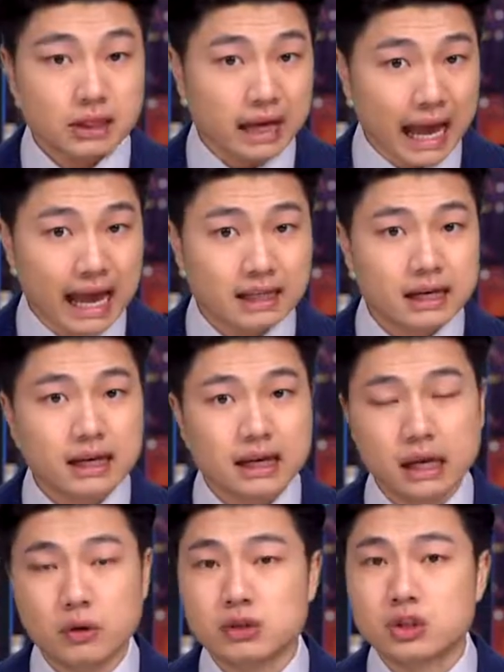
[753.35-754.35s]
And
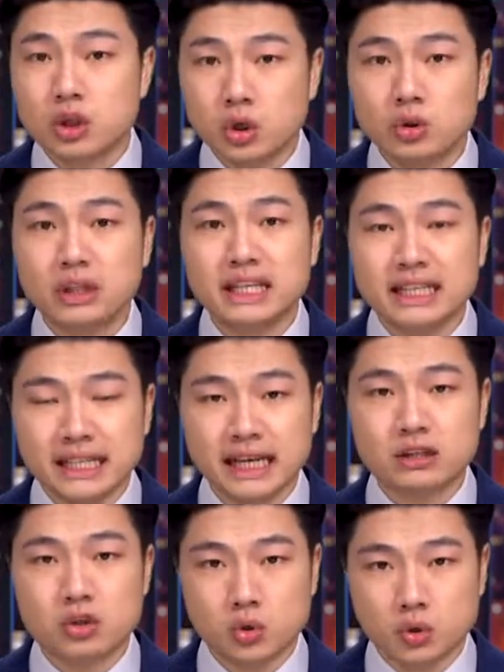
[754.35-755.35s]
it was too
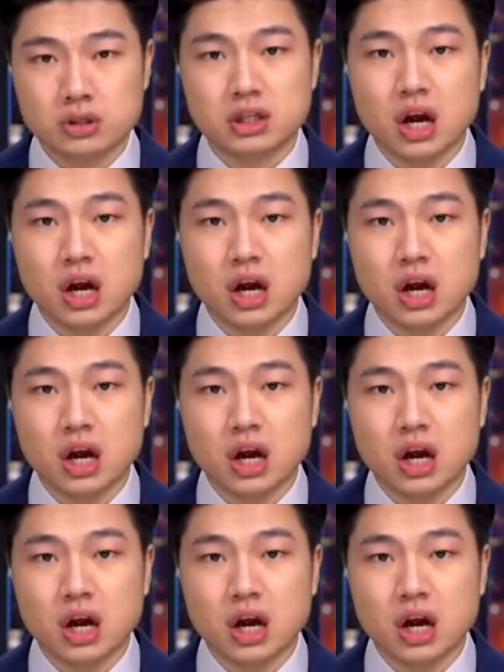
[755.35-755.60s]
lenient towards